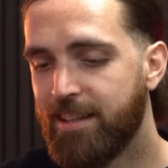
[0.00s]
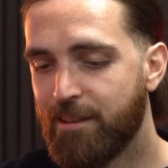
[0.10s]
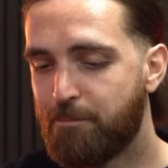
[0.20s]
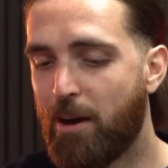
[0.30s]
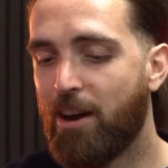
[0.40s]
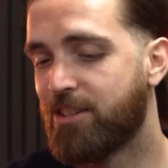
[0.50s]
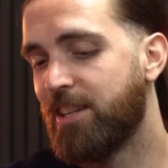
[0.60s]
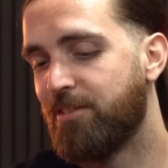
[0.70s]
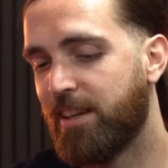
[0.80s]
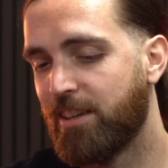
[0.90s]
They've
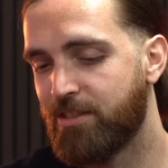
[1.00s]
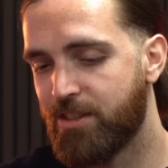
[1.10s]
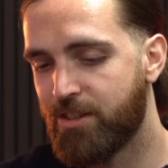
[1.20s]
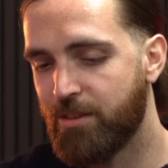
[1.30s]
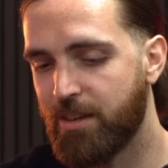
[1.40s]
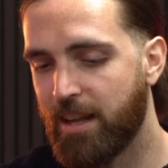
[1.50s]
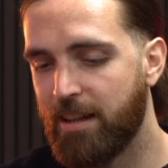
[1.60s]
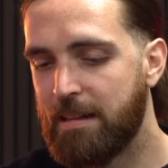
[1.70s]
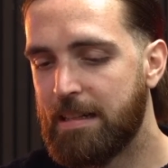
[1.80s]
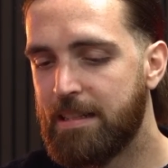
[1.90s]
partially reconstituted
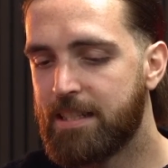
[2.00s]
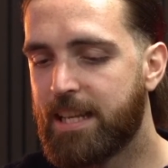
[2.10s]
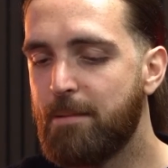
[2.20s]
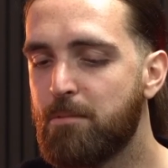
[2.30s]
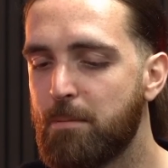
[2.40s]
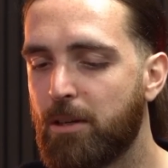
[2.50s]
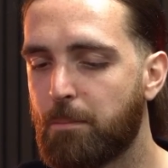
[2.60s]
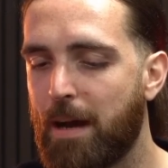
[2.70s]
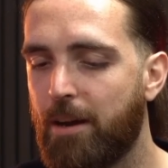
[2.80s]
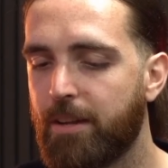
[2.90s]
it. Skimmed milk
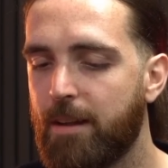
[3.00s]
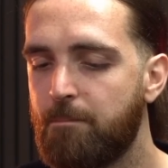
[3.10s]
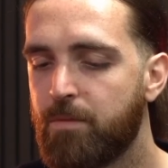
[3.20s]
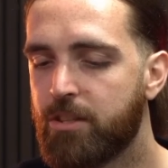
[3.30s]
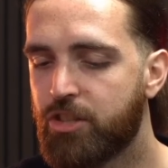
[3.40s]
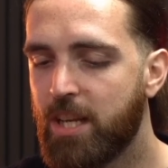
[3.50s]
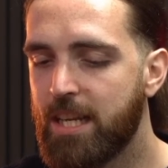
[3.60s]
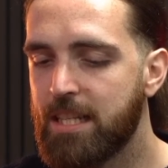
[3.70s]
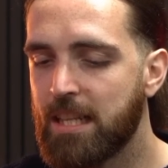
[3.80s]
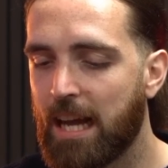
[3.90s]
powder,
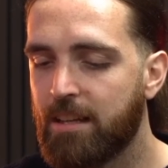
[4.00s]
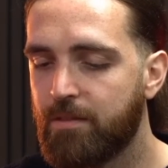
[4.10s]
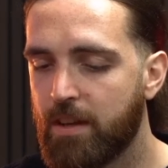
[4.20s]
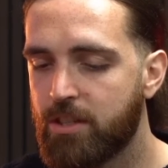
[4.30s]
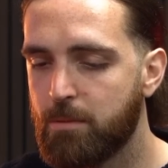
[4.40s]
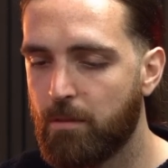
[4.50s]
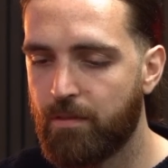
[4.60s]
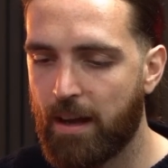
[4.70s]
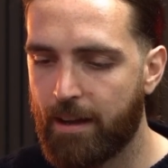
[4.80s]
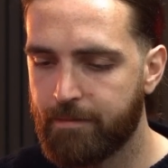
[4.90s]
cheese, and vegetable
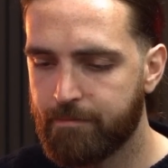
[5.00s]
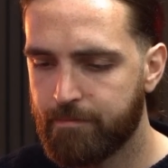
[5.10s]
fat.